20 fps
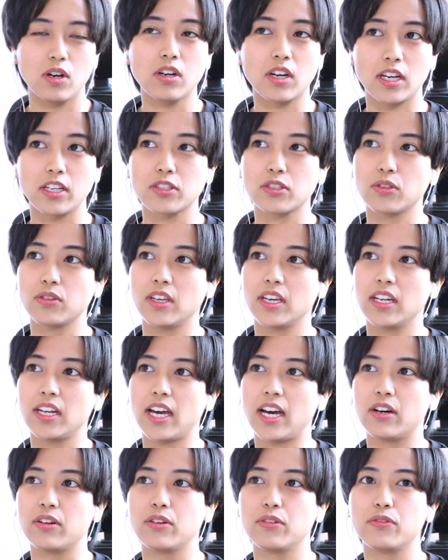Okay, so then
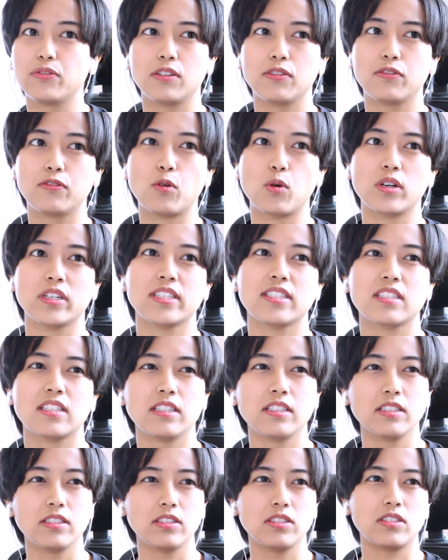out of the 4
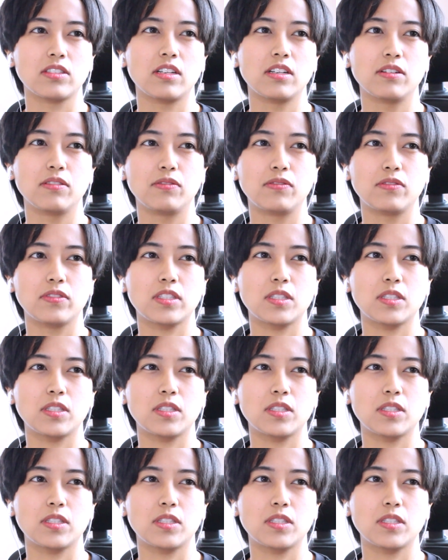skills of